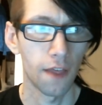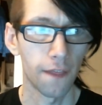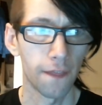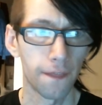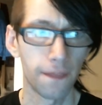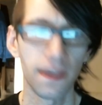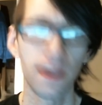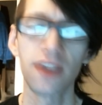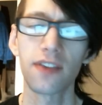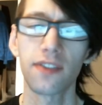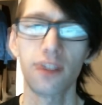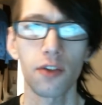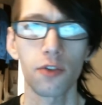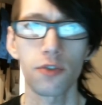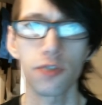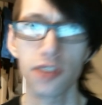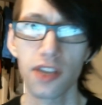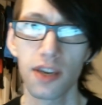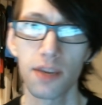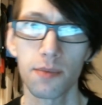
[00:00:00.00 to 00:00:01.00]
They sell
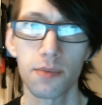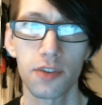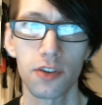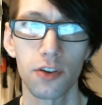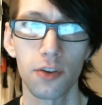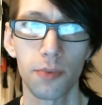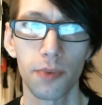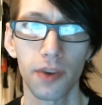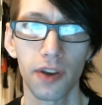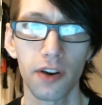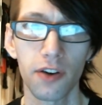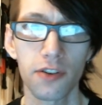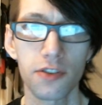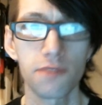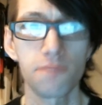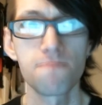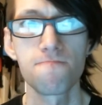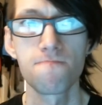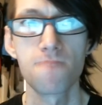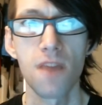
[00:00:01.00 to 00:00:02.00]
those items to new players,
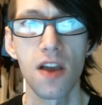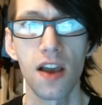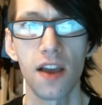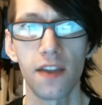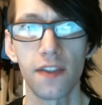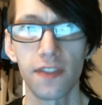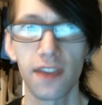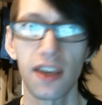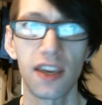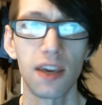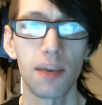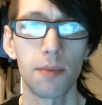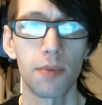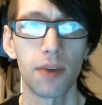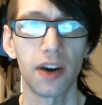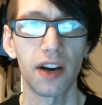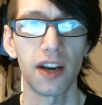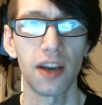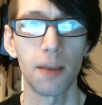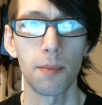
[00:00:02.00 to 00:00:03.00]
they keep
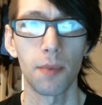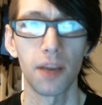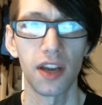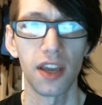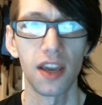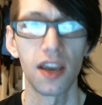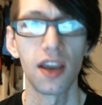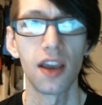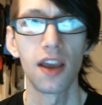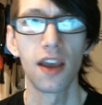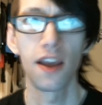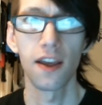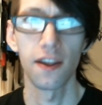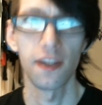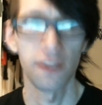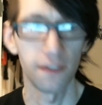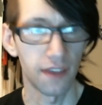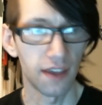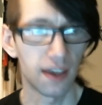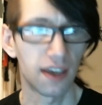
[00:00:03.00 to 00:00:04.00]
bringing in money,
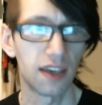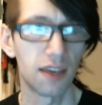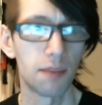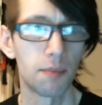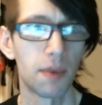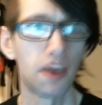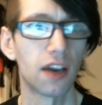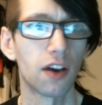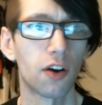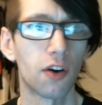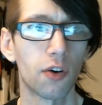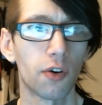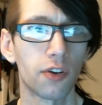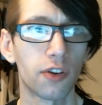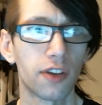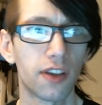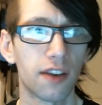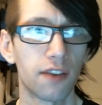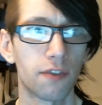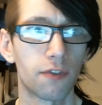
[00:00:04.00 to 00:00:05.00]
they keep making
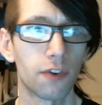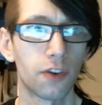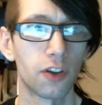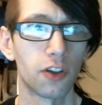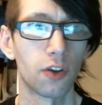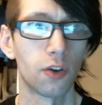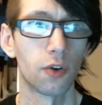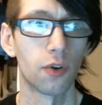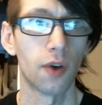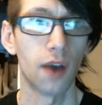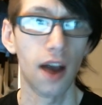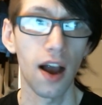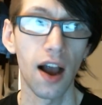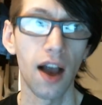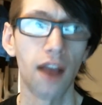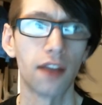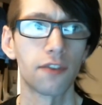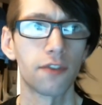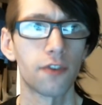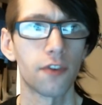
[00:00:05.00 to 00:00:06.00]
content for you
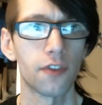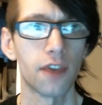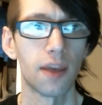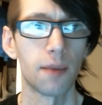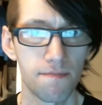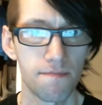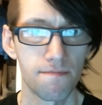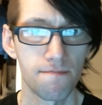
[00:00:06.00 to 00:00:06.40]
and for them.